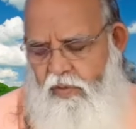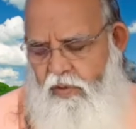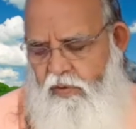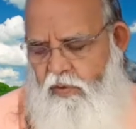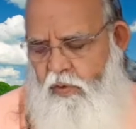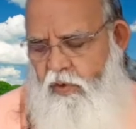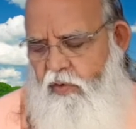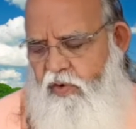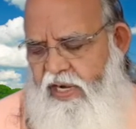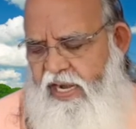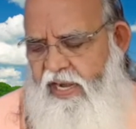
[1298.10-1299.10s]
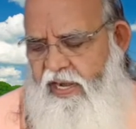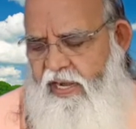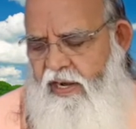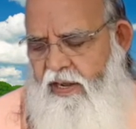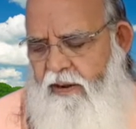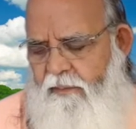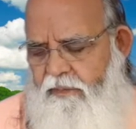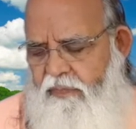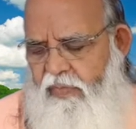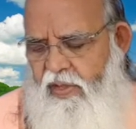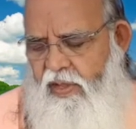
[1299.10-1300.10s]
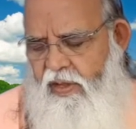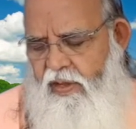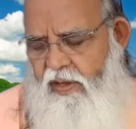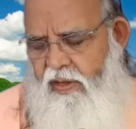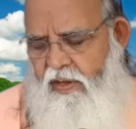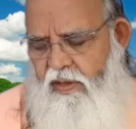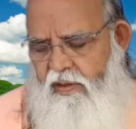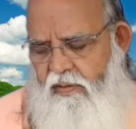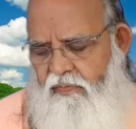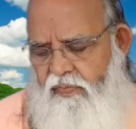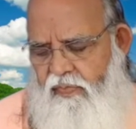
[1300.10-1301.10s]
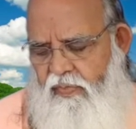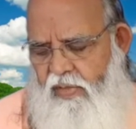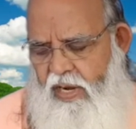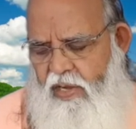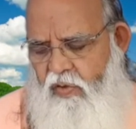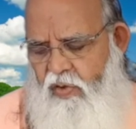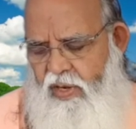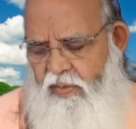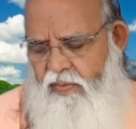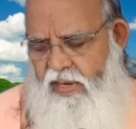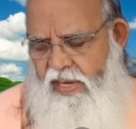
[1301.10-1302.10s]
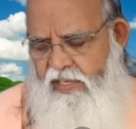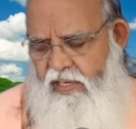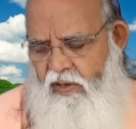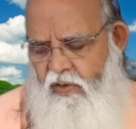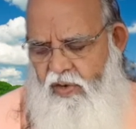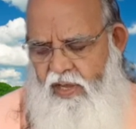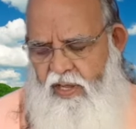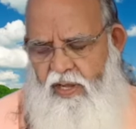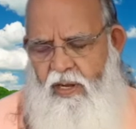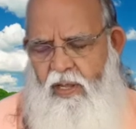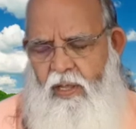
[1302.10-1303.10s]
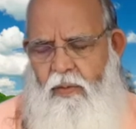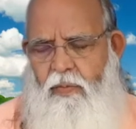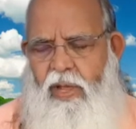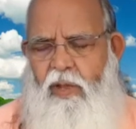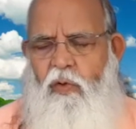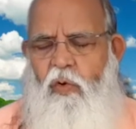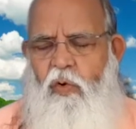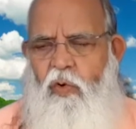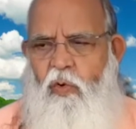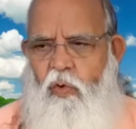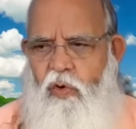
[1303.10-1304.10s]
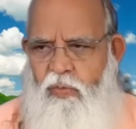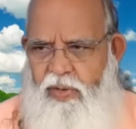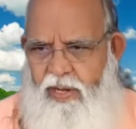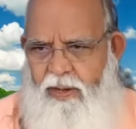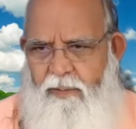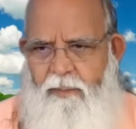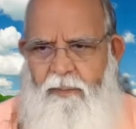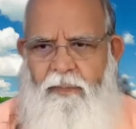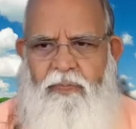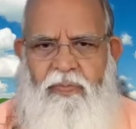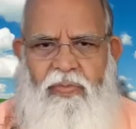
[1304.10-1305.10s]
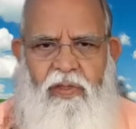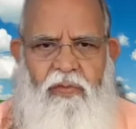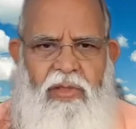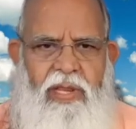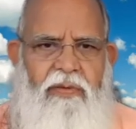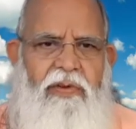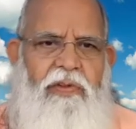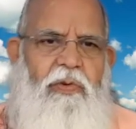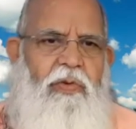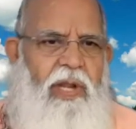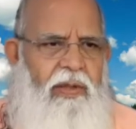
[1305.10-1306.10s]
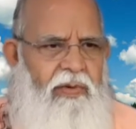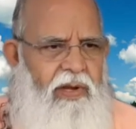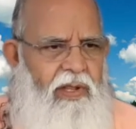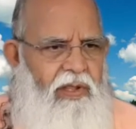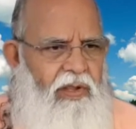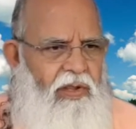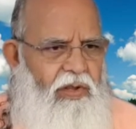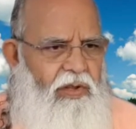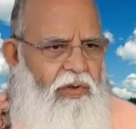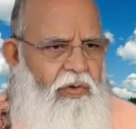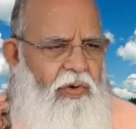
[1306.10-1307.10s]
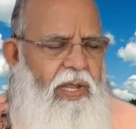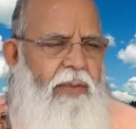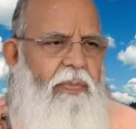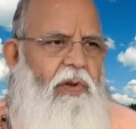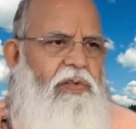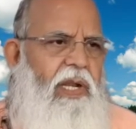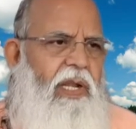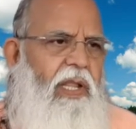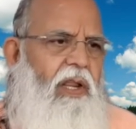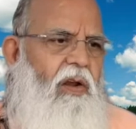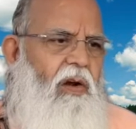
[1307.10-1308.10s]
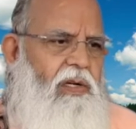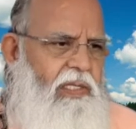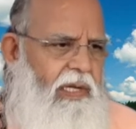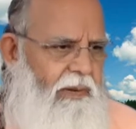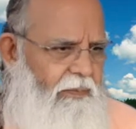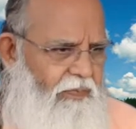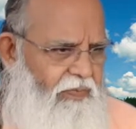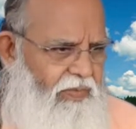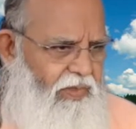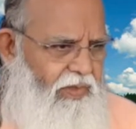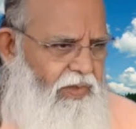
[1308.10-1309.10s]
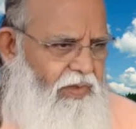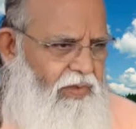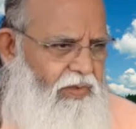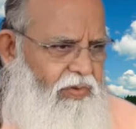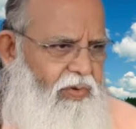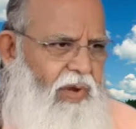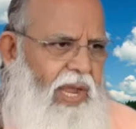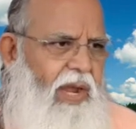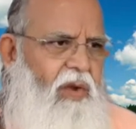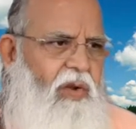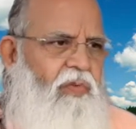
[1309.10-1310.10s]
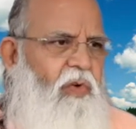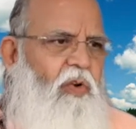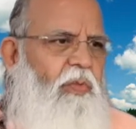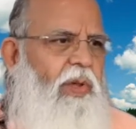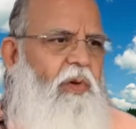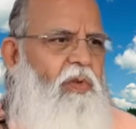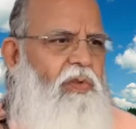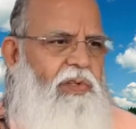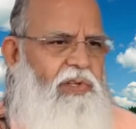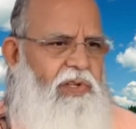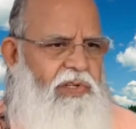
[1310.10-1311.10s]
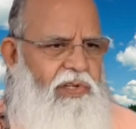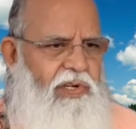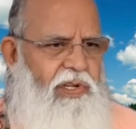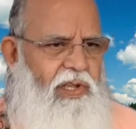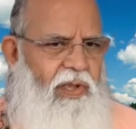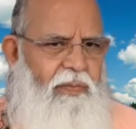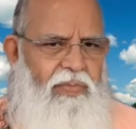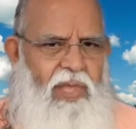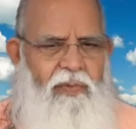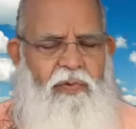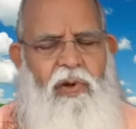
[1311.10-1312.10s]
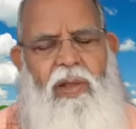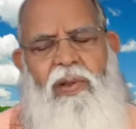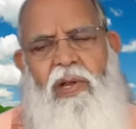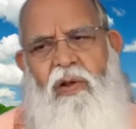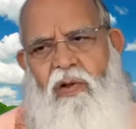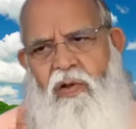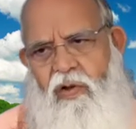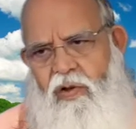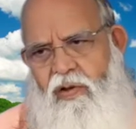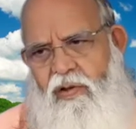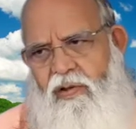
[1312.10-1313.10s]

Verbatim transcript: So what I did, um, I told him, I said, look here, my guru told me, whenever you travel, you keep on chanting Lord's name. So I have to follow my guru's instruction therefore I will not talk.